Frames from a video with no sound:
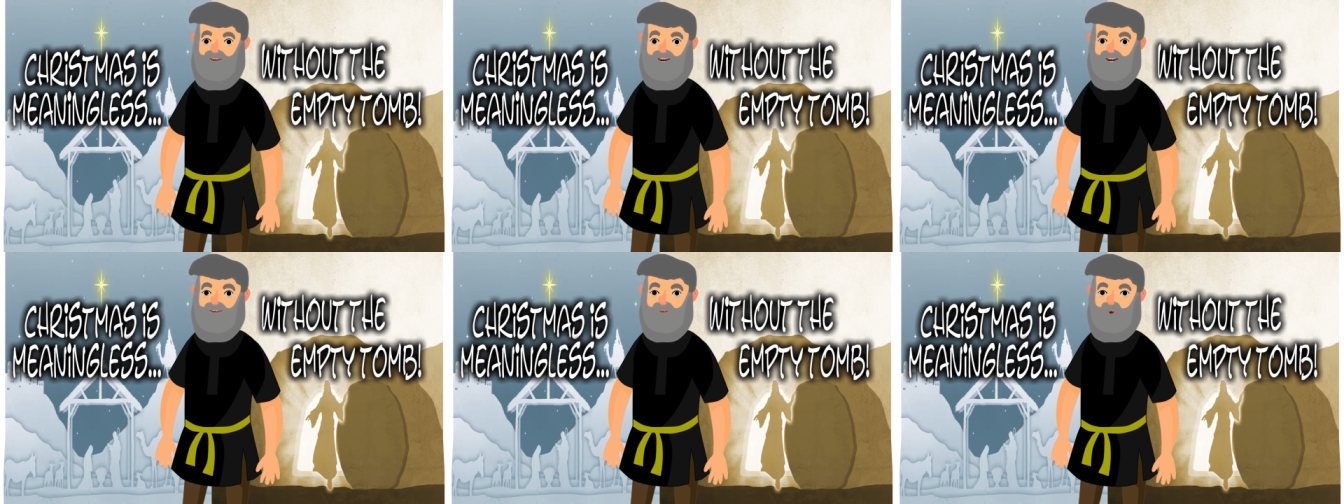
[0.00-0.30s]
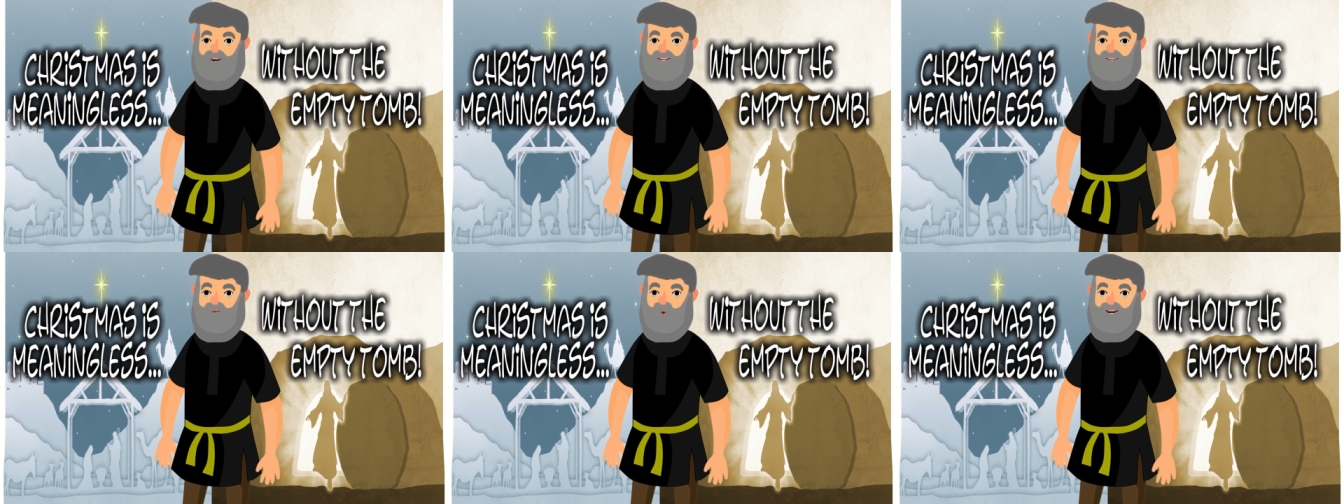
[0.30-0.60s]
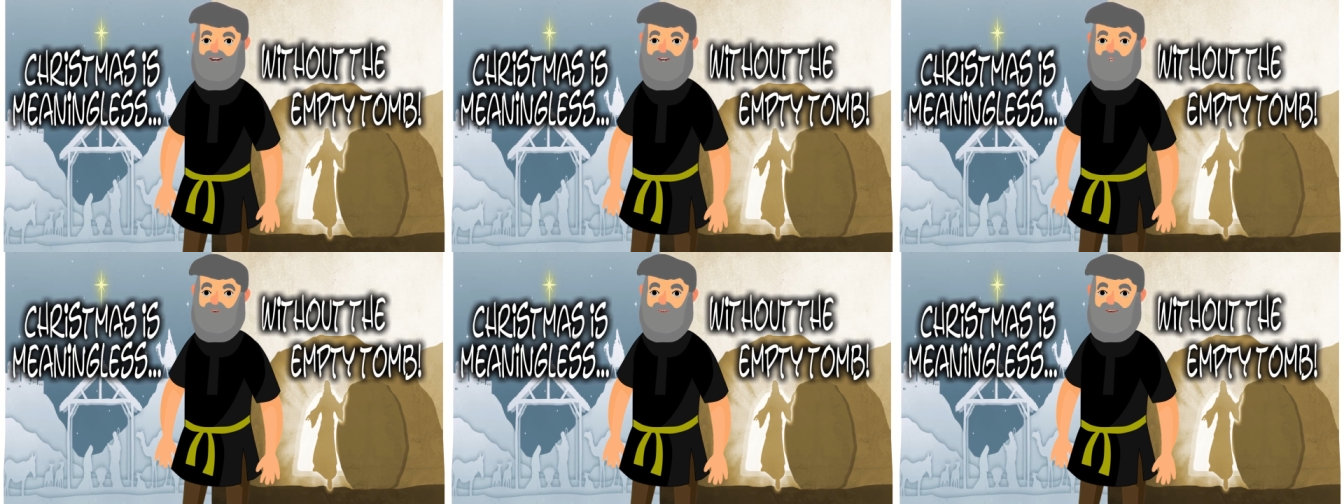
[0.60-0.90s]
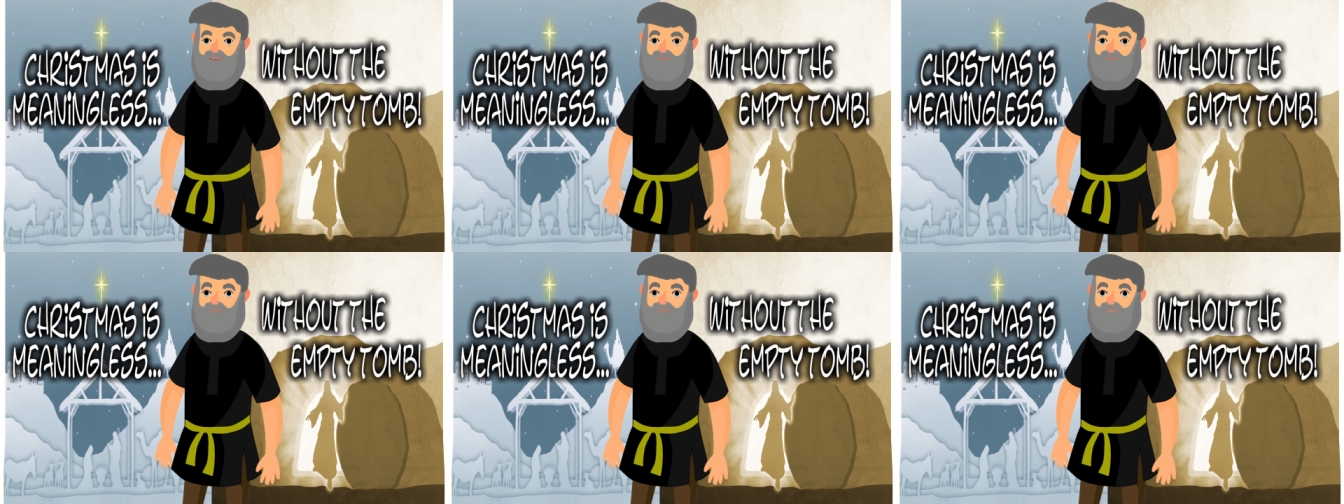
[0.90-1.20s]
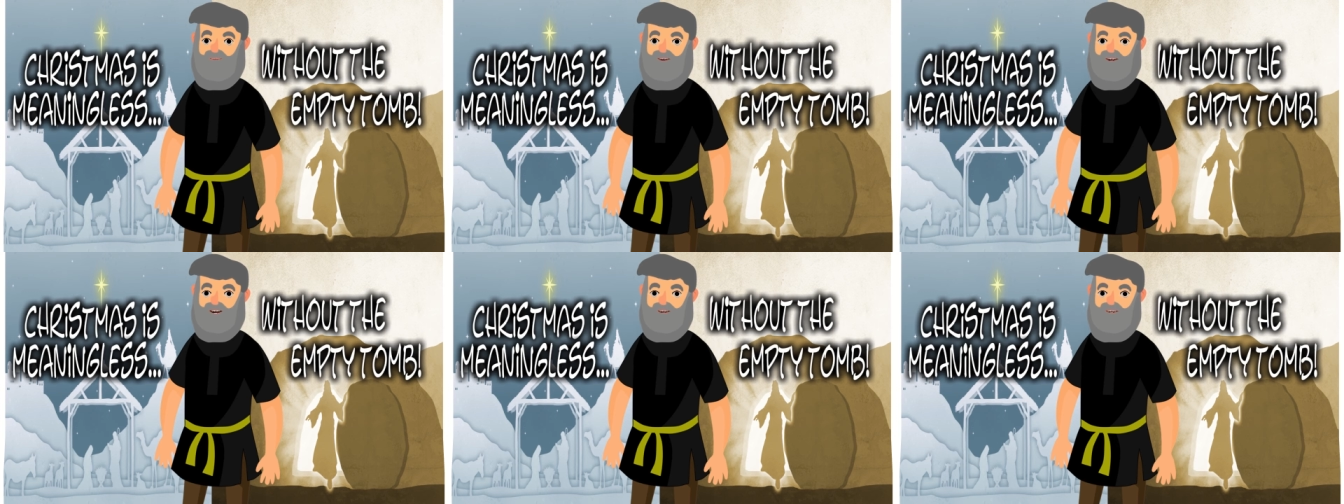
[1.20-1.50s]
the resurrection,
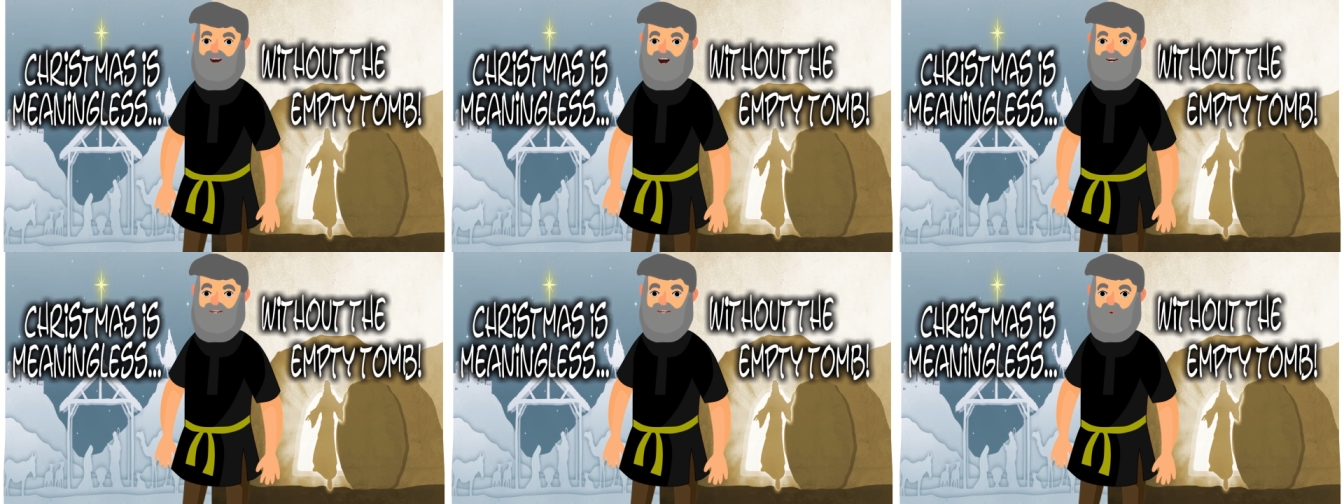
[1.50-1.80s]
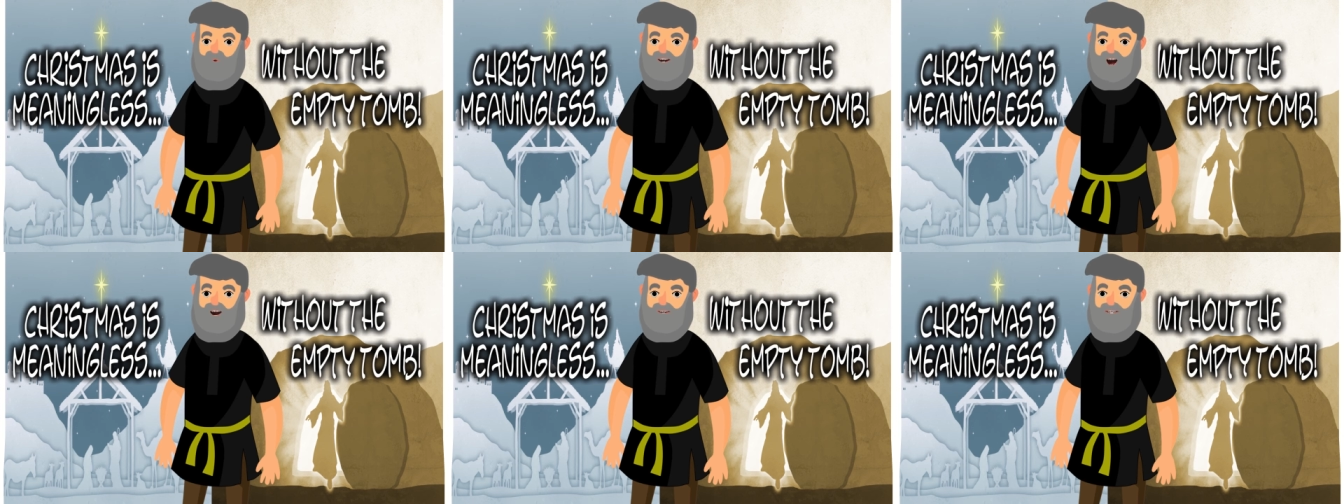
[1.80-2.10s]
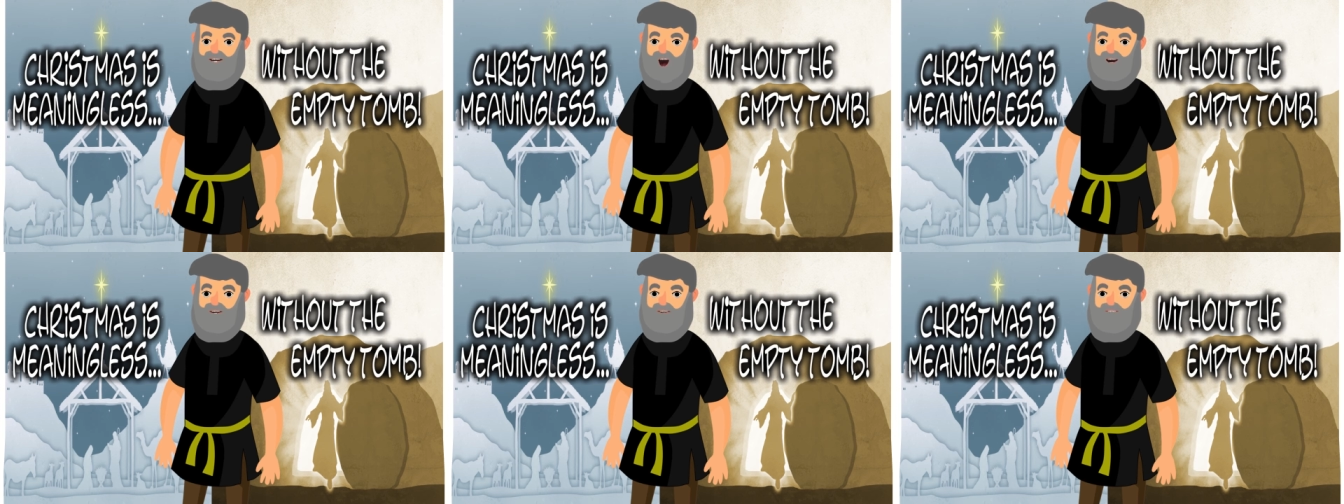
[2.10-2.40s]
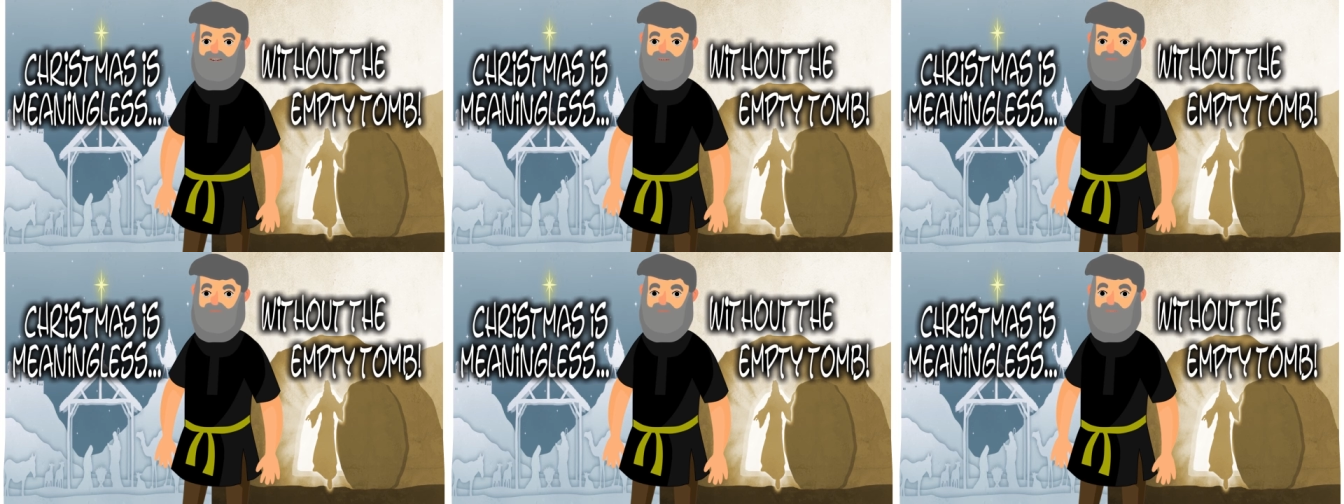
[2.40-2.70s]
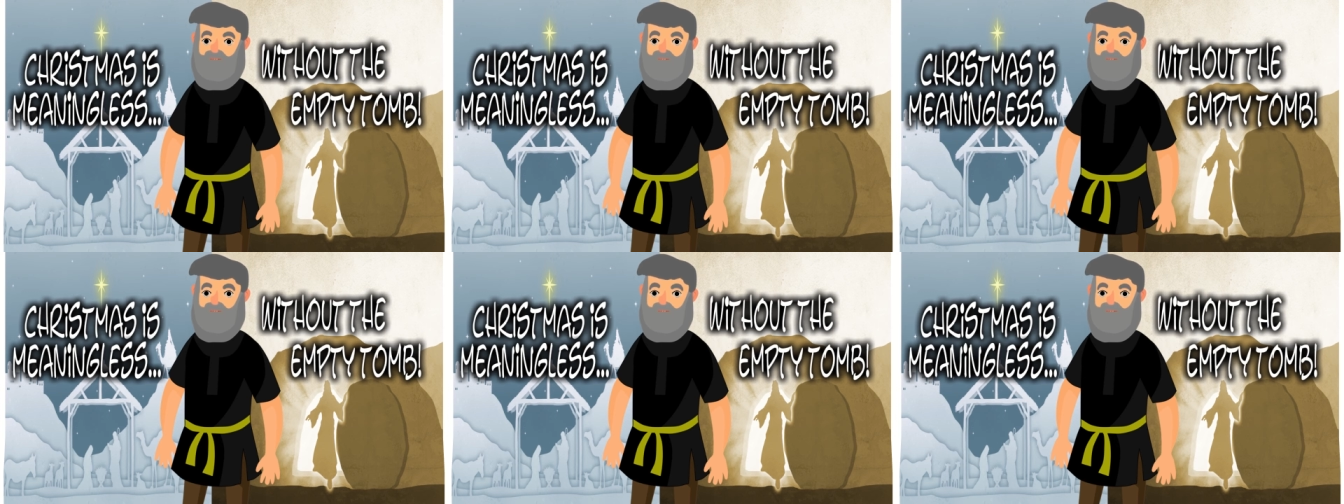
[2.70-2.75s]
the day you got saved,